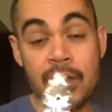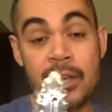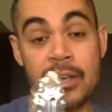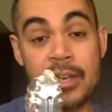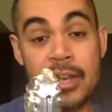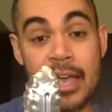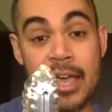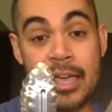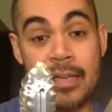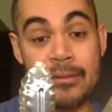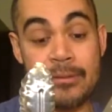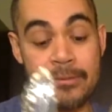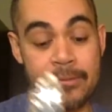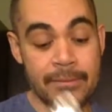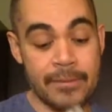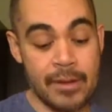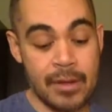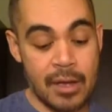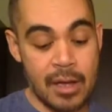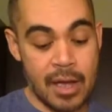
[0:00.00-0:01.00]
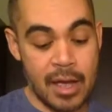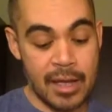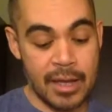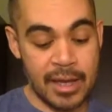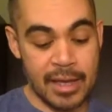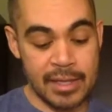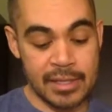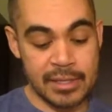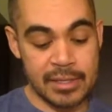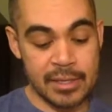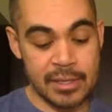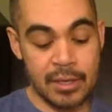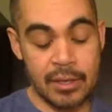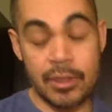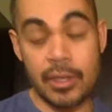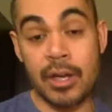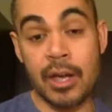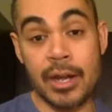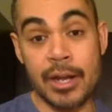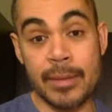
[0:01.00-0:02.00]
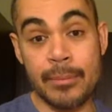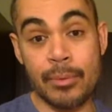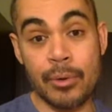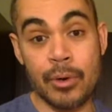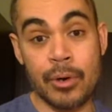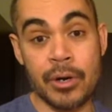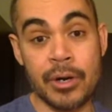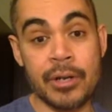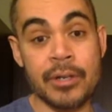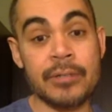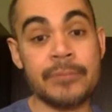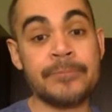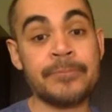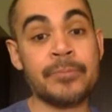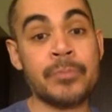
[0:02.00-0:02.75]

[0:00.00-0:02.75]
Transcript: knife against the cutting board.